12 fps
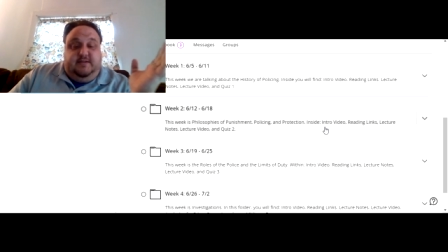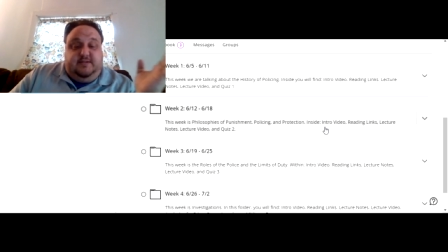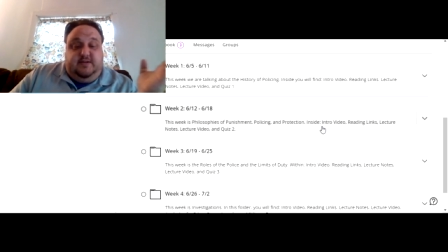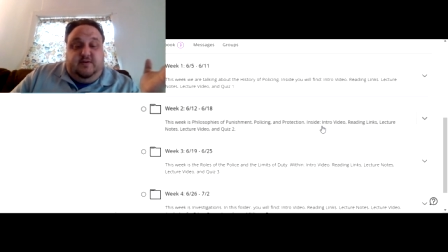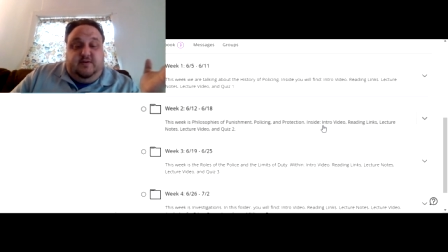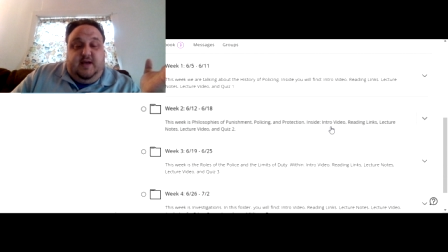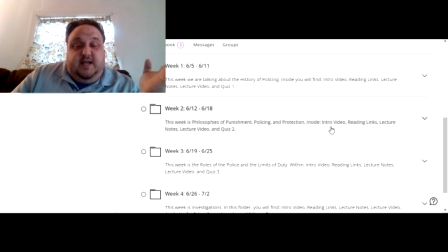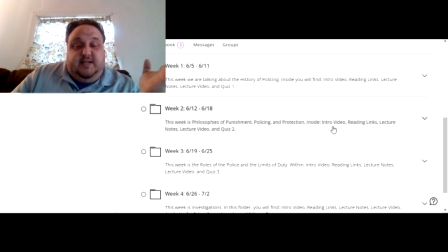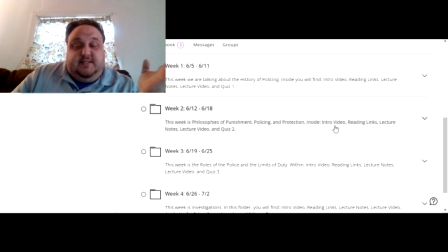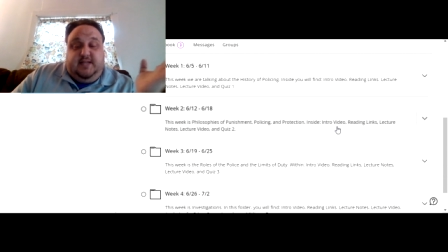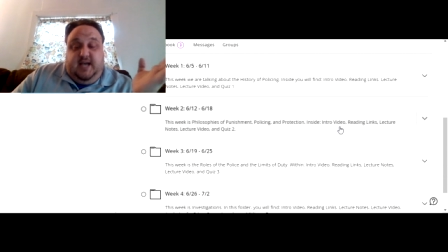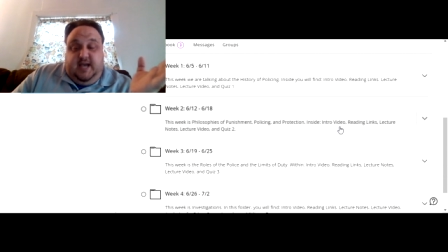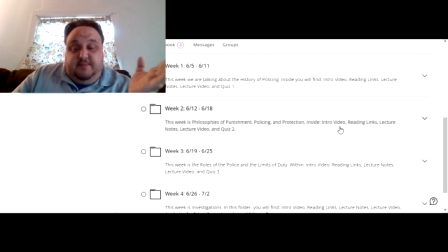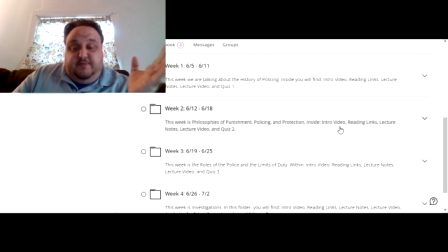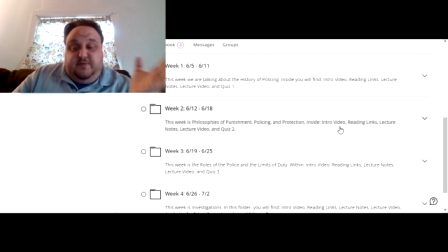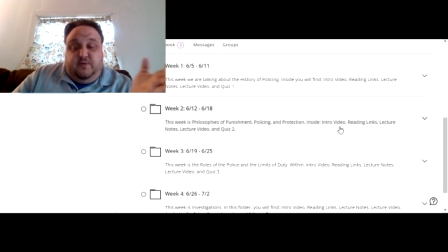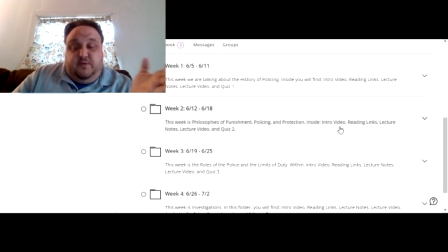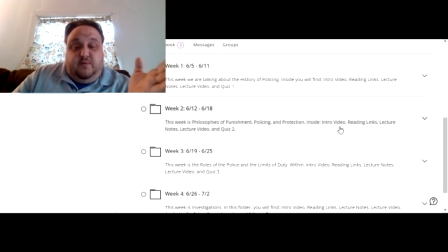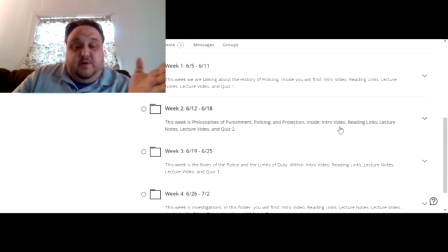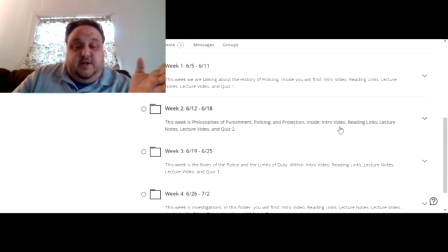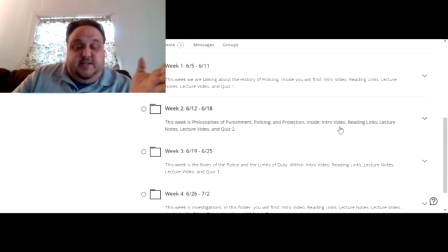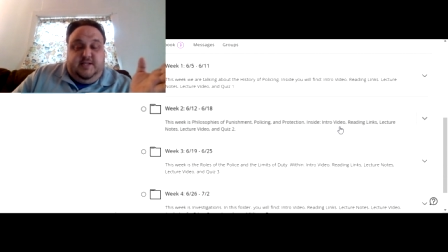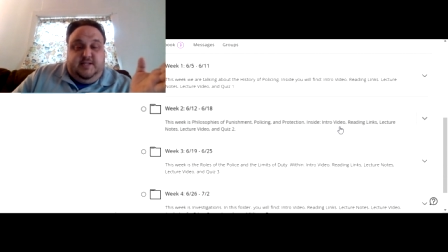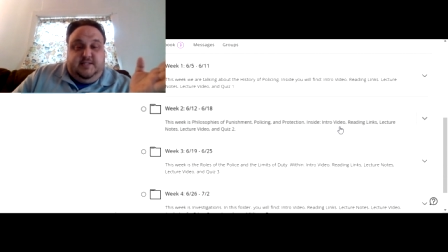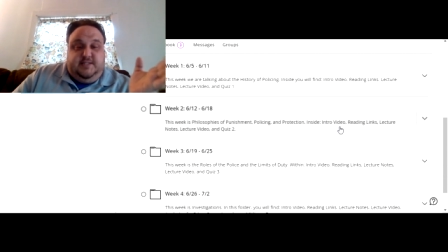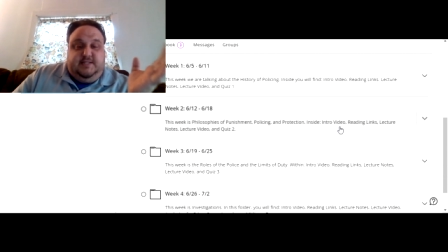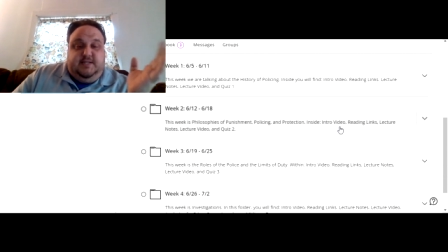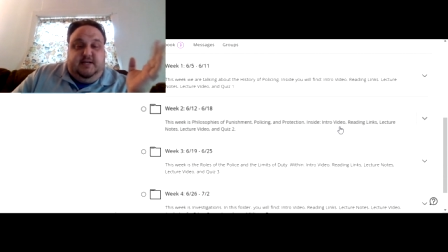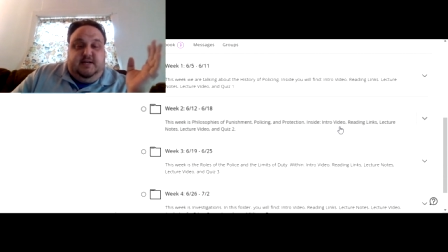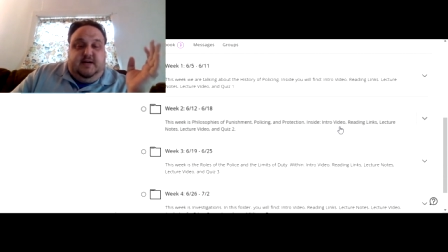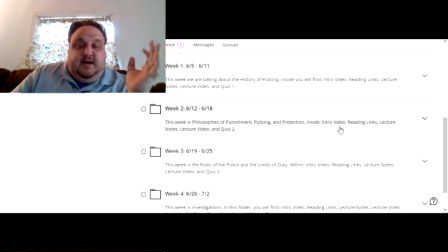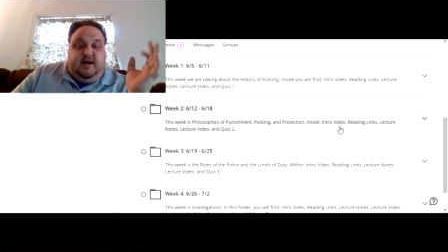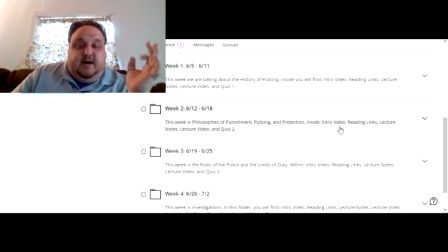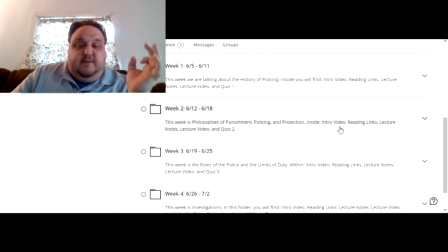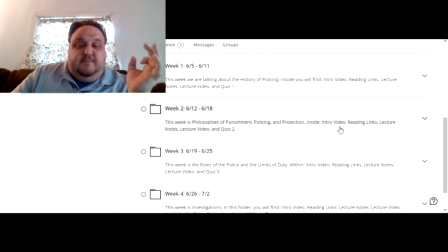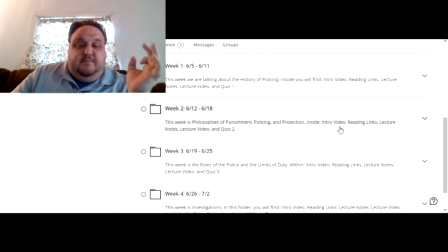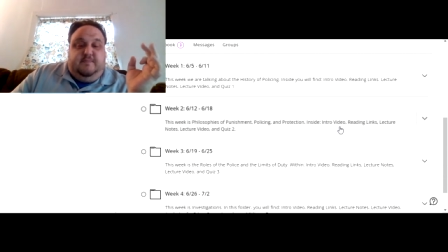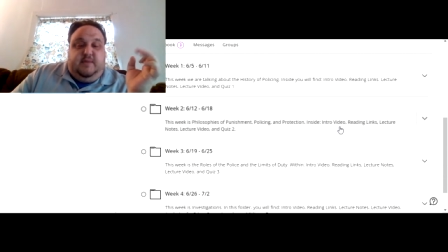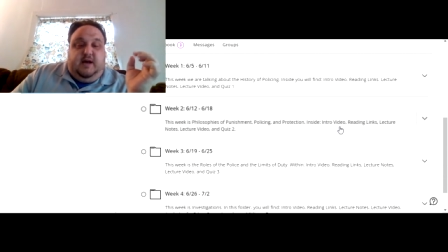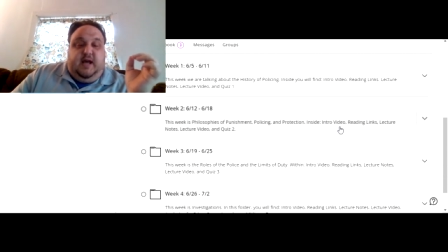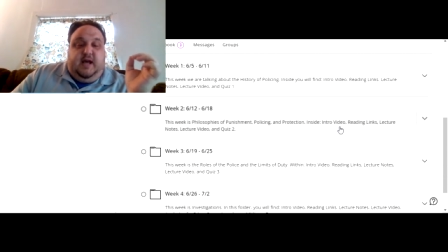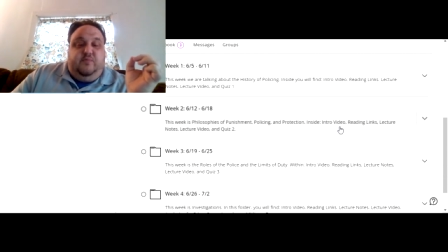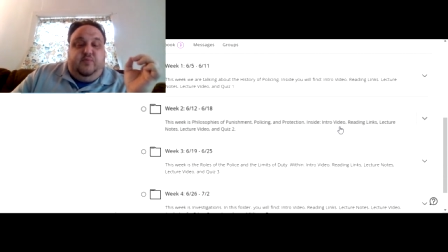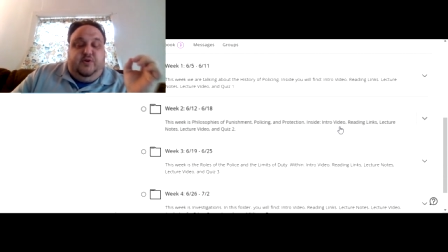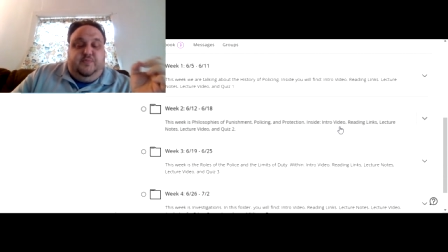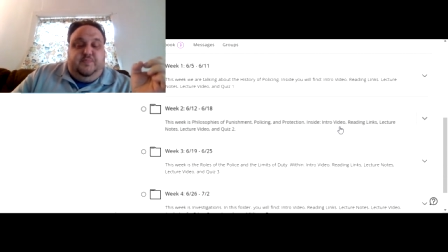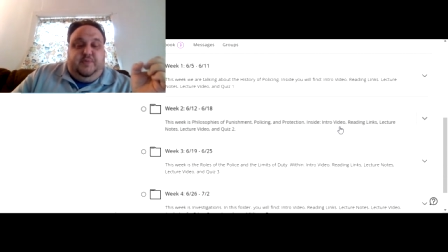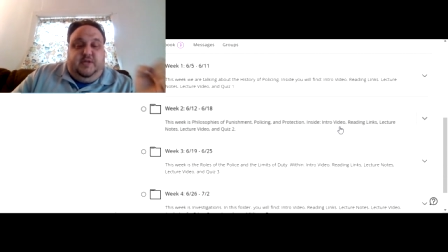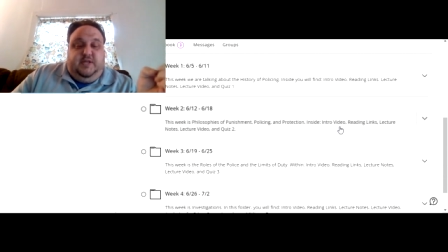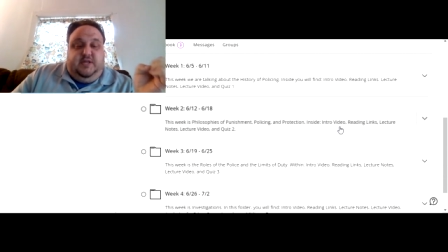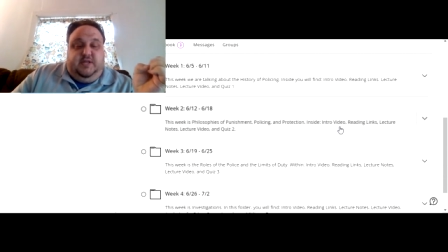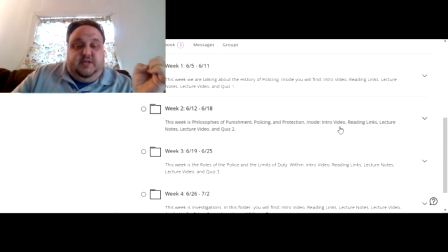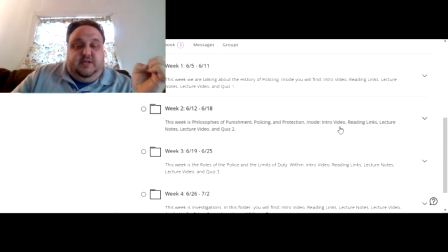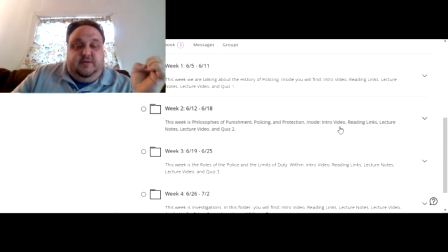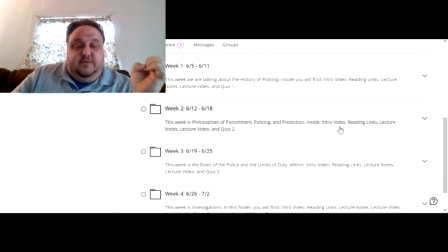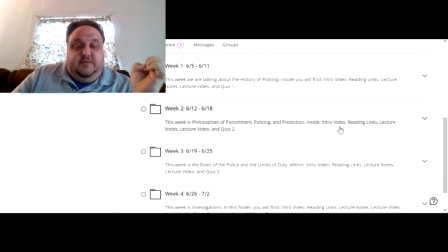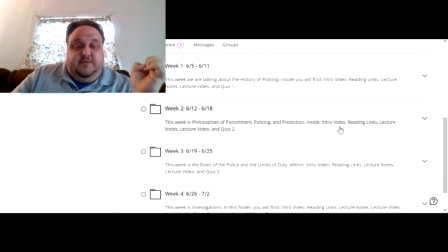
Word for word: So at time of recording this, um, I will be